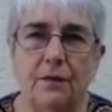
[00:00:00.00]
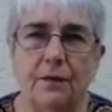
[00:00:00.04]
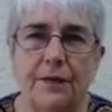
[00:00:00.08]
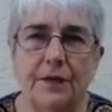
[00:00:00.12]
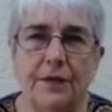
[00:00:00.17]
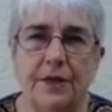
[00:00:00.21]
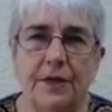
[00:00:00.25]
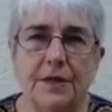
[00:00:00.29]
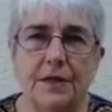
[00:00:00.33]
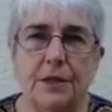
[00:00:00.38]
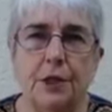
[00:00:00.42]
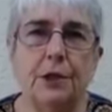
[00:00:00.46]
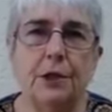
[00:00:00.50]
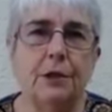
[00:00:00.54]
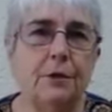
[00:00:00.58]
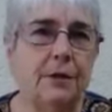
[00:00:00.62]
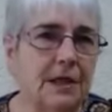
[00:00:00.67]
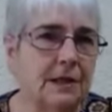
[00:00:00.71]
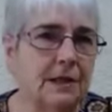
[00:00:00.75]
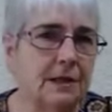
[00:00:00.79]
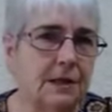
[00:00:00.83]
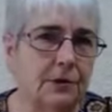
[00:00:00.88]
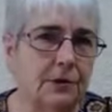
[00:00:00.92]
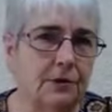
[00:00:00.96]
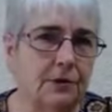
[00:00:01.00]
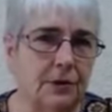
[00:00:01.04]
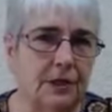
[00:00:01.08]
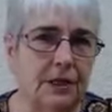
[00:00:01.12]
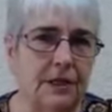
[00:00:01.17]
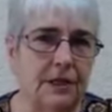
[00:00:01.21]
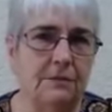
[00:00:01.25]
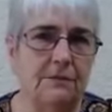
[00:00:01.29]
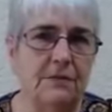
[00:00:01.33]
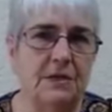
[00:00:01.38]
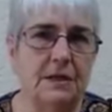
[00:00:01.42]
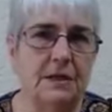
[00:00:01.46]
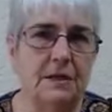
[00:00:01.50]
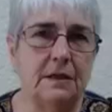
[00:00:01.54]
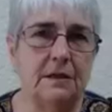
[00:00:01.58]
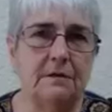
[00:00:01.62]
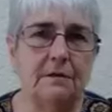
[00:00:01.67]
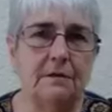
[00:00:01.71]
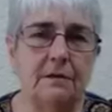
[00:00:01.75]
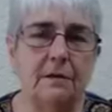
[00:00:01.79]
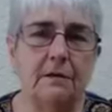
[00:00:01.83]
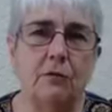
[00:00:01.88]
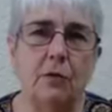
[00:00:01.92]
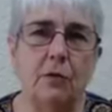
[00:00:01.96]
There's two extremes.
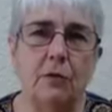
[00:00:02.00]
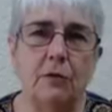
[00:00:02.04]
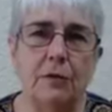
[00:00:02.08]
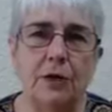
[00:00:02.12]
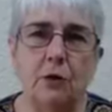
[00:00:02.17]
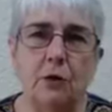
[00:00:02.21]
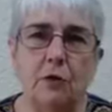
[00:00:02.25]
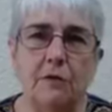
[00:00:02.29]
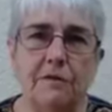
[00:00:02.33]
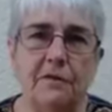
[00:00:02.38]
What we call